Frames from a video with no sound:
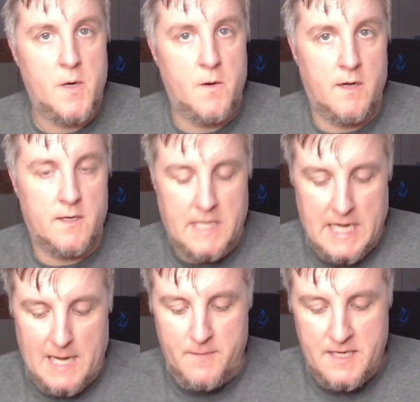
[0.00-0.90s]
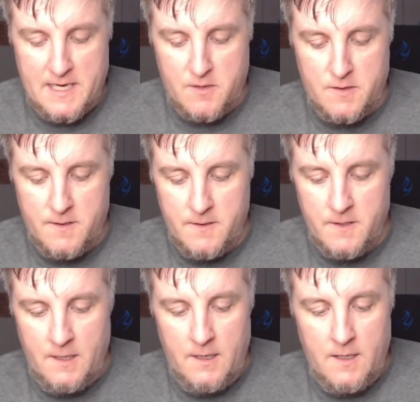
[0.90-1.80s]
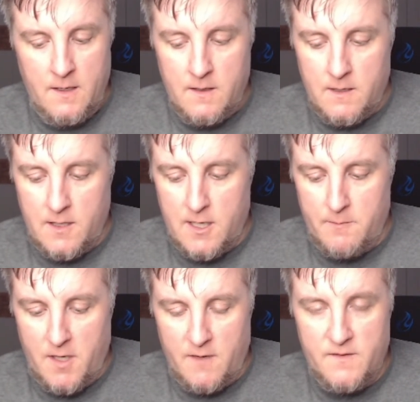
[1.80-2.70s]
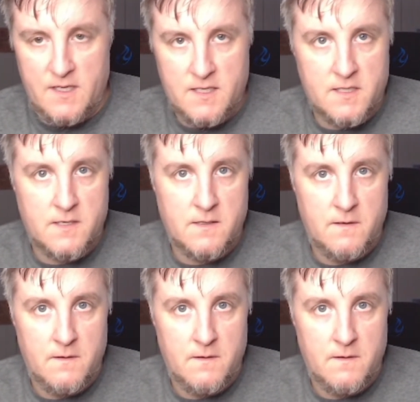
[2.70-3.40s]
a top-down of this.